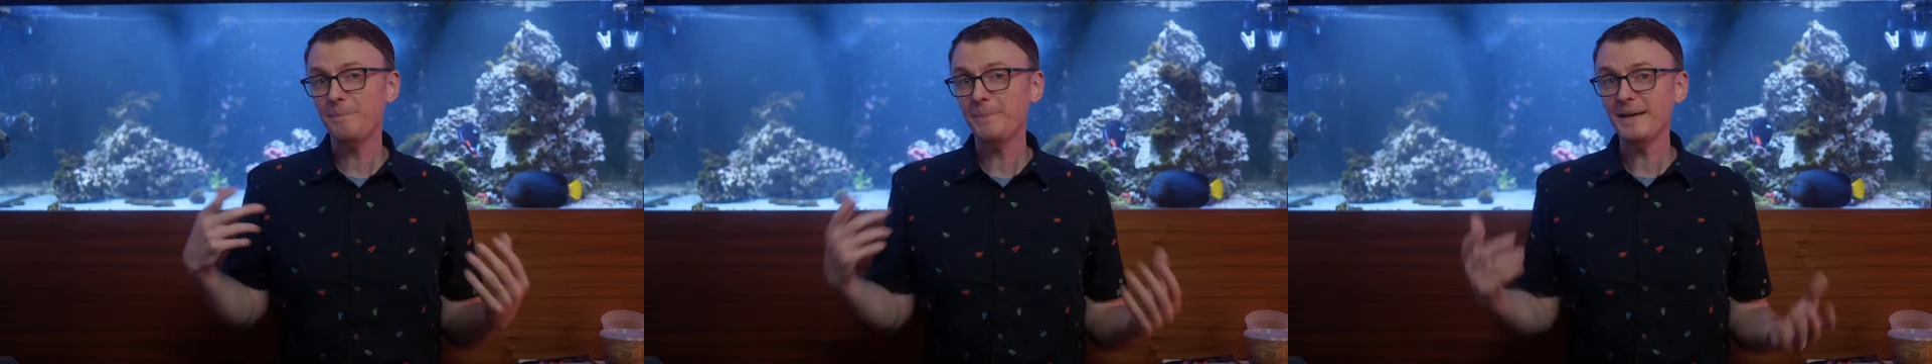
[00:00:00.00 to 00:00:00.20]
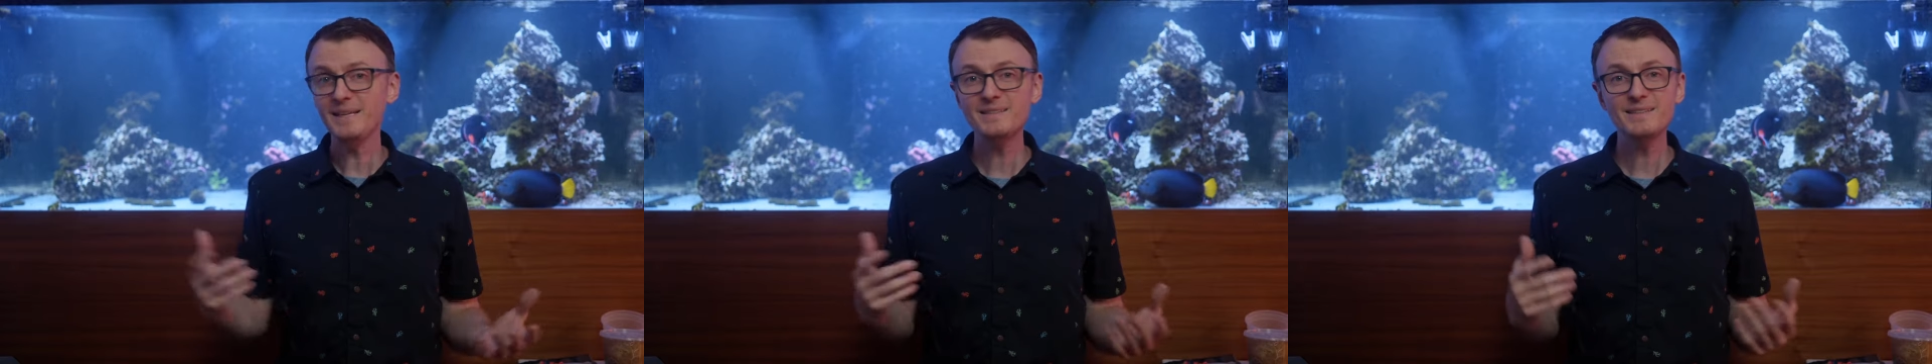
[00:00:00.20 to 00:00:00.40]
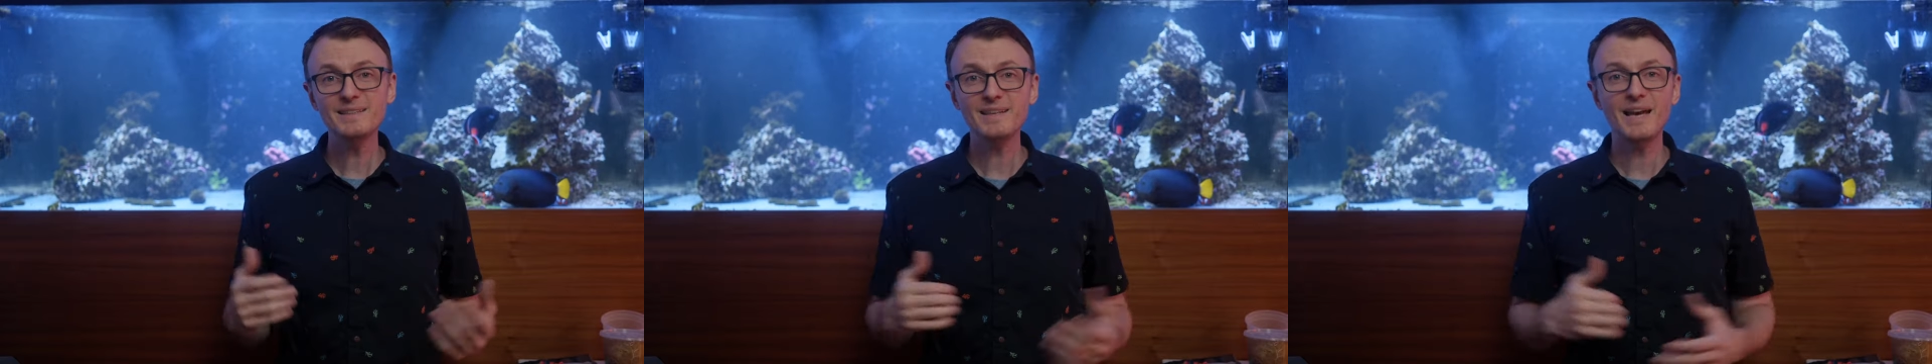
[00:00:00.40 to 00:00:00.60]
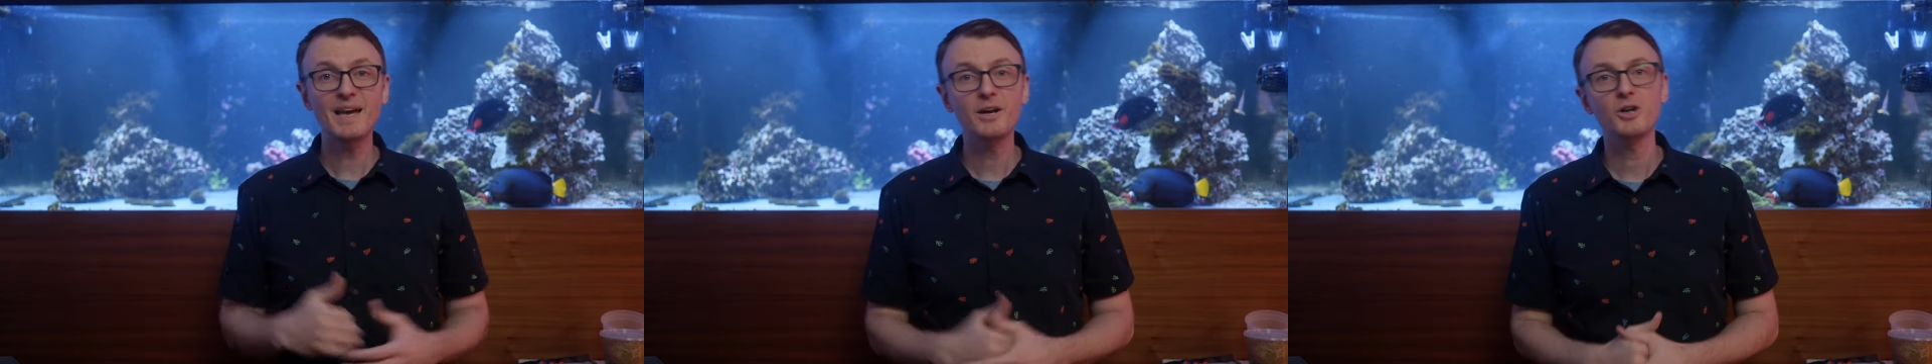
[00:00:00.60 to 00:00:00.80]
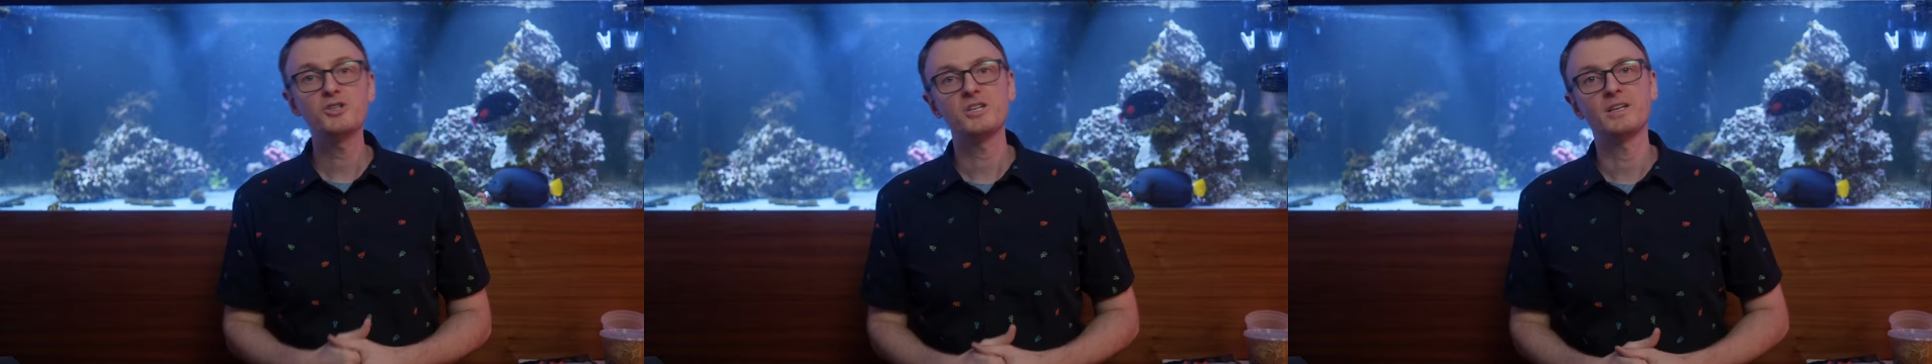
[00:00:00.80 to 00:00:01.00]
basic
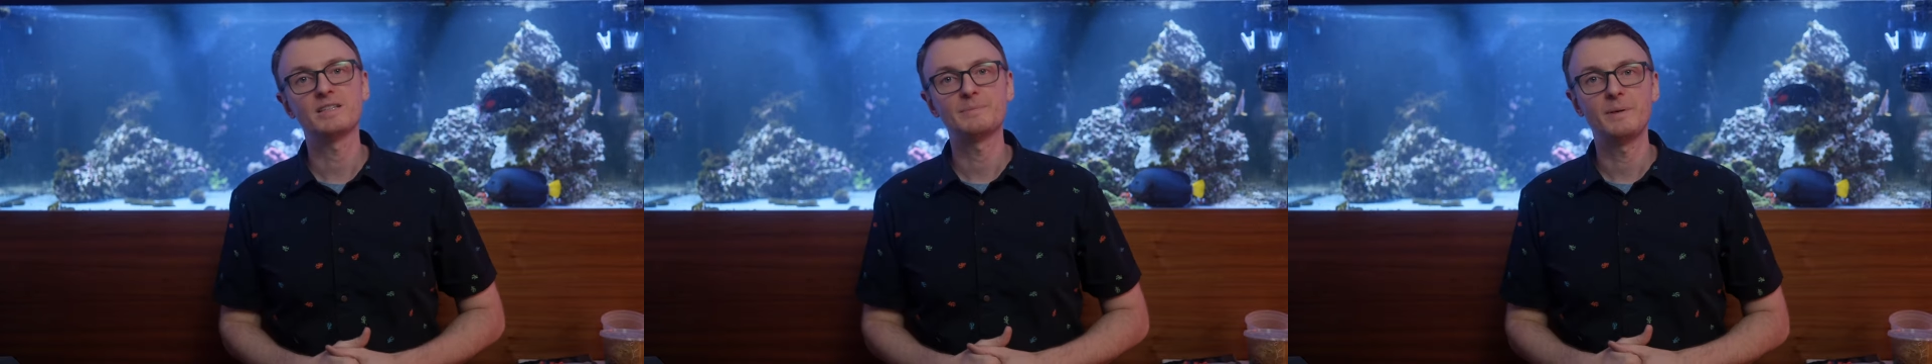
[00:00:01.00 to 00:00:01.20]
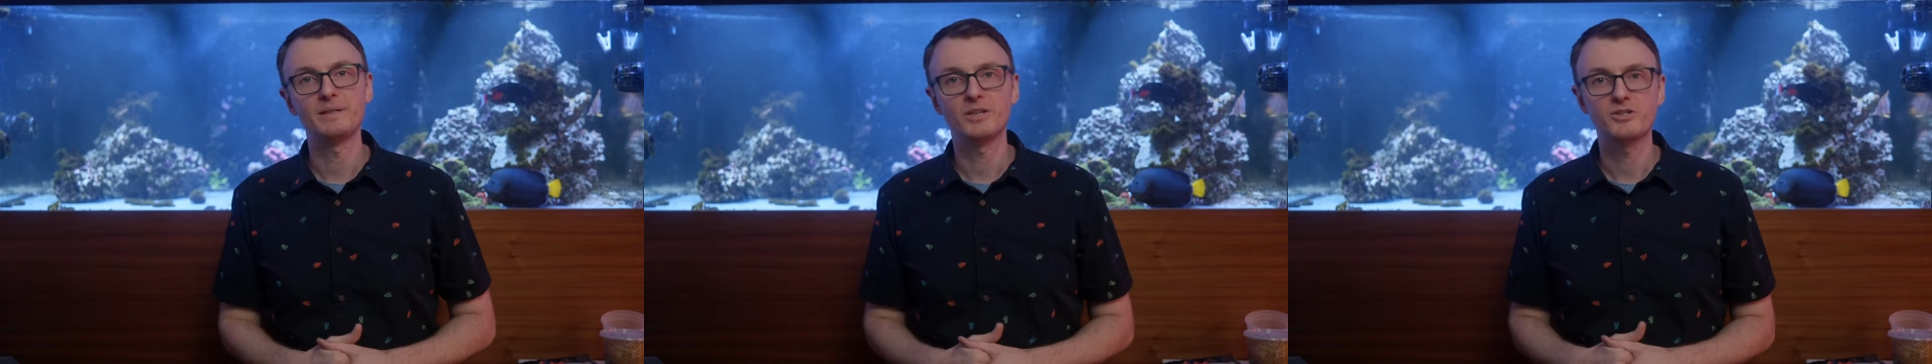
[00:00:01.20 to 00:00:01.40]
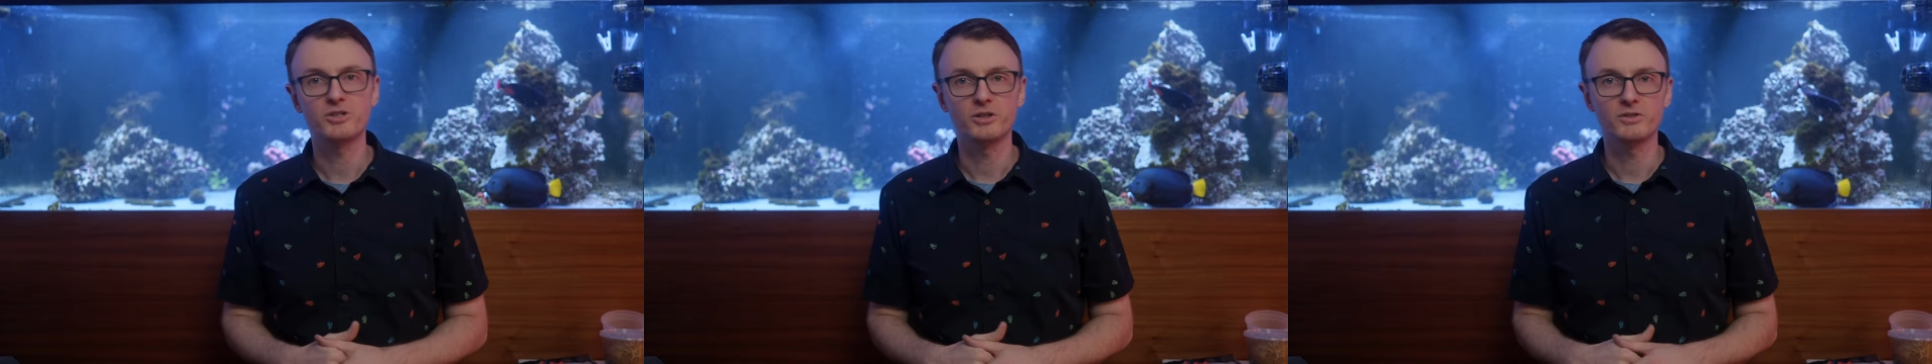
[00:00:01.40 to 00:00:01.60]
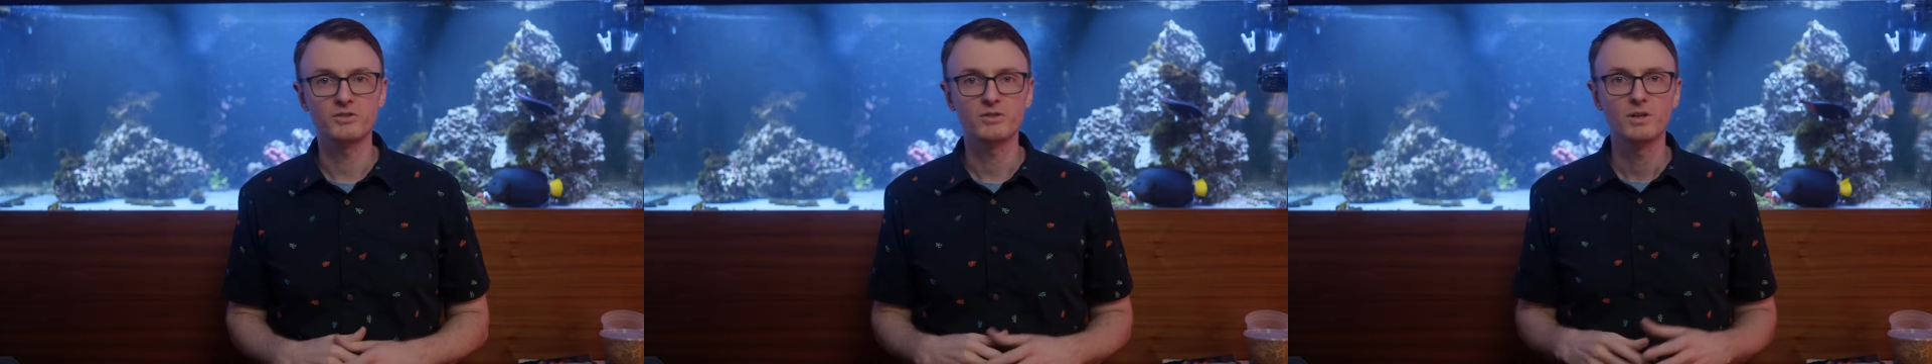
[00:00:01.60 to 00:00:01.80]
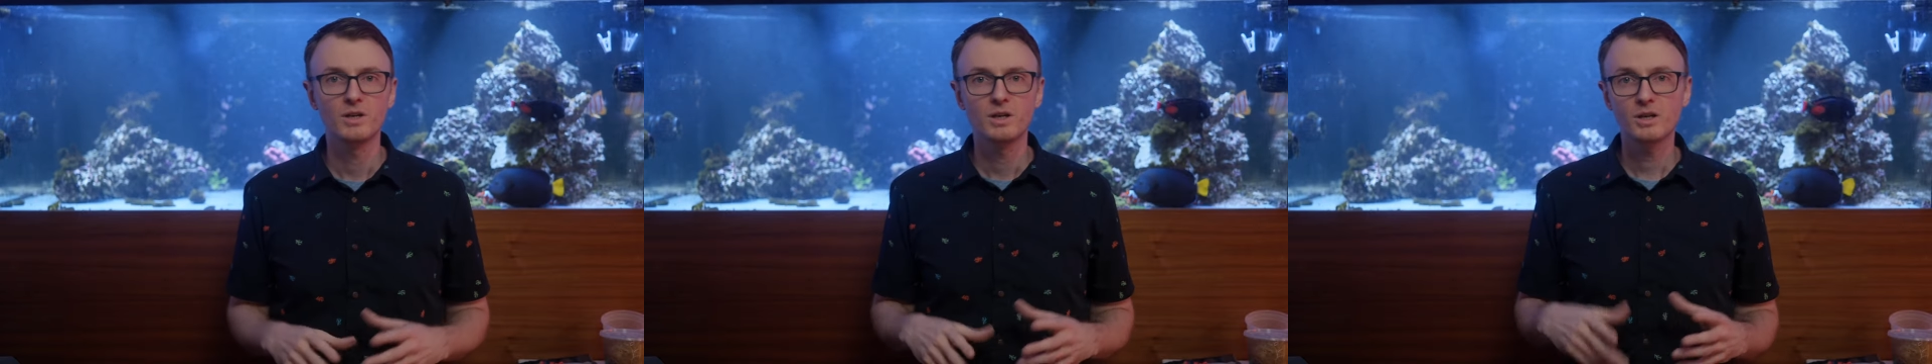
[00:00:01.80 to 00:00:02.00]
energy expenditures,